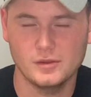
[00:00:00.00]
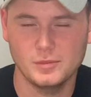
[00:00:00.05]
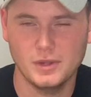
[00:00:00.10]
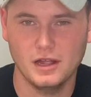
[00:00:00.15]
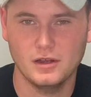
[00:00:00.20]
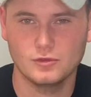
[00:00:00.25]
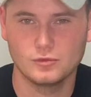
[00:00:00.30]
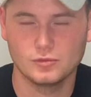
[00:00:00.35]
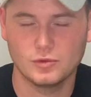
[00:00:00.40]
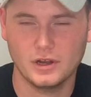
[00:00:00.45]
and
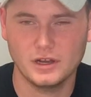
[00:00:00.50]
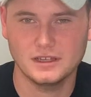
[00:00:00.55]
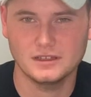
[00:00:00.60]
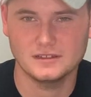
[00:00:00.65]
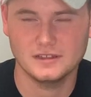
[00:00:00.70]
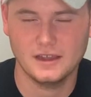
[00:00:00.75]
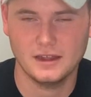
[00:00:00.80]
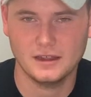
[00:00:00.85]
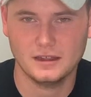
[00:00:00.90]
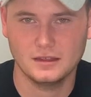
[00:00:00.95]
pound running
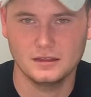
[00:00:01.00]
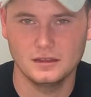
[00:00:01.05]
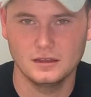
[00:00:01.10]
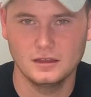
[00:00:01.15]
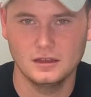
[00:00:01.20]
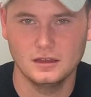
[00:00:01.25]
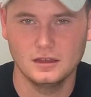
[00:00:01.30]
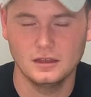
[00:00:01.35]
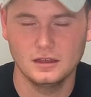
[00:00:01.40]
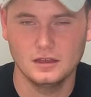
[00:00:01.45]
attack.
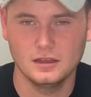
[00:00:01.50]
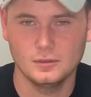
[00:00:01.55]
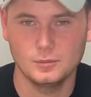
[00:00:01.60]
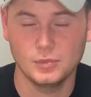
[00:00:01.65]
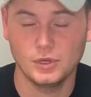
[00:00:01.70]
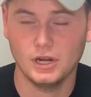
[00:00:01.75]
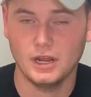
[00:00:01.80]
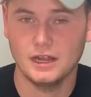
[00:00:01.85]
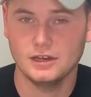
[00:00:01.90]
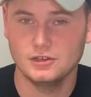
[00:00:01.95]

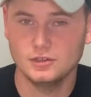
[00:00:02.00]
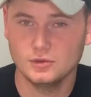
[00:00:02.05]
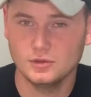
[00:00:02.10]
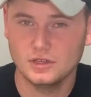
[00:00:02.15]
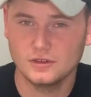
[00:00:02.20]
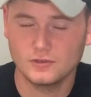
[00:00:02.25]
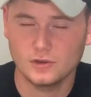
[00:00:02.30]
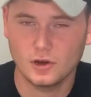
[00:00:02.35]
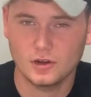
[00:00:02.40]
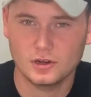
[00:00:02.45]
But I do
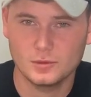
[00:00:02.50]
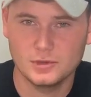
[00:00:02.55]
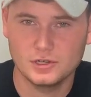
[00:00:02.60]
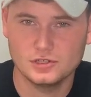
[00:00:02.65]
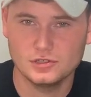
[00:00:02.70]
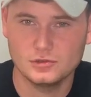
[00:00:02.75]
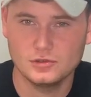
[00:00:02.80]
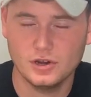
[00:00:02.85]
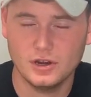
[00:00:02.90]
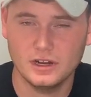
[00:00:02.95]
give Gardner
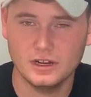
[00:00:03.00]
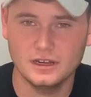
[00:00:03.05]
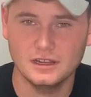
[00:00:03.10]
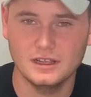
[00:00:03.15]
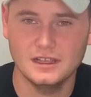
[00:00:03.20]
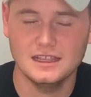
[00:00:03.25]
Minshew credit.